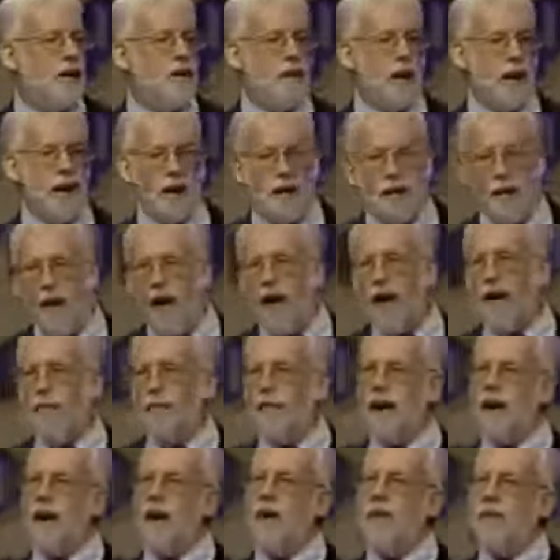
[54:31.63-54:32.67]
We're going to talk
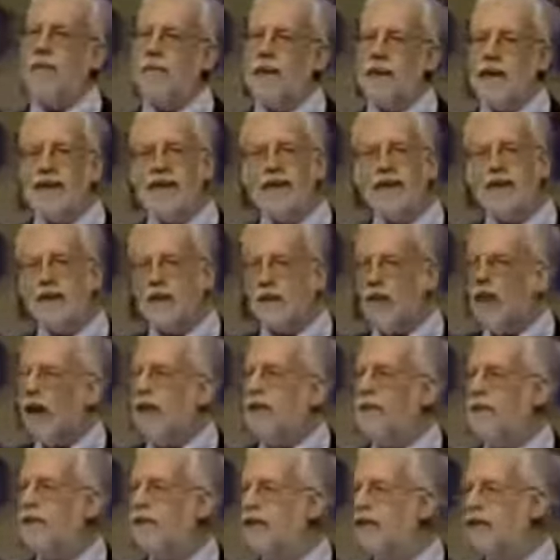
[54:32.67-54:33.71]
about how Masons
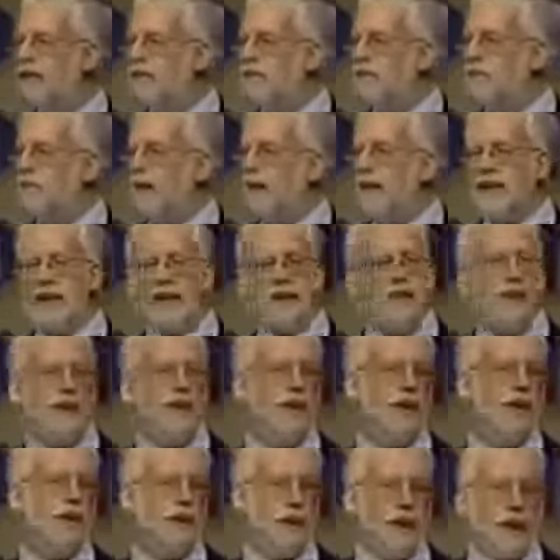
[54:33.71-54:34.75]
often use masonry
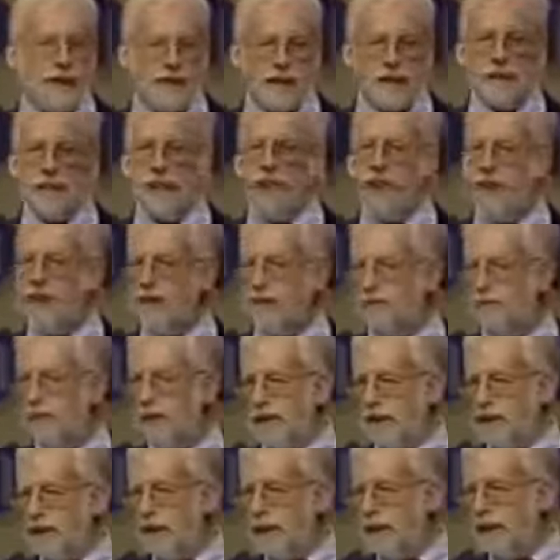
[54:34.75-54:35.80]
to grease the wheels of
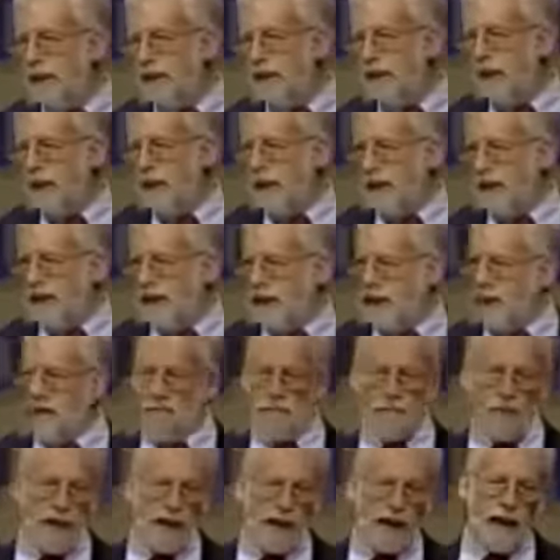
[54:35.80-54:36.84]
business and the
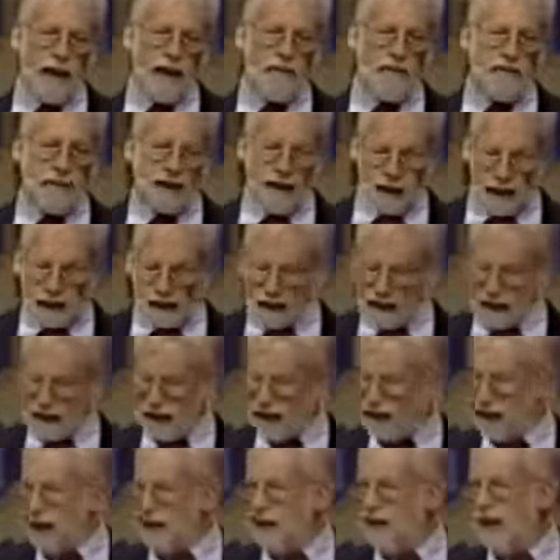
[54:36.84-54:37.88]
making of deals
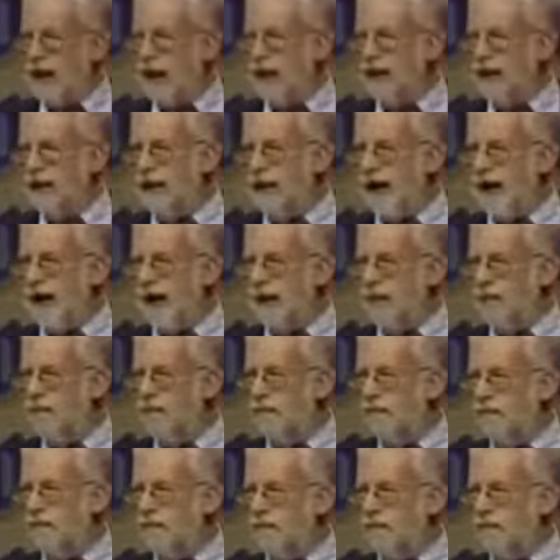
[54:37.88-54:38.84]
and things like that.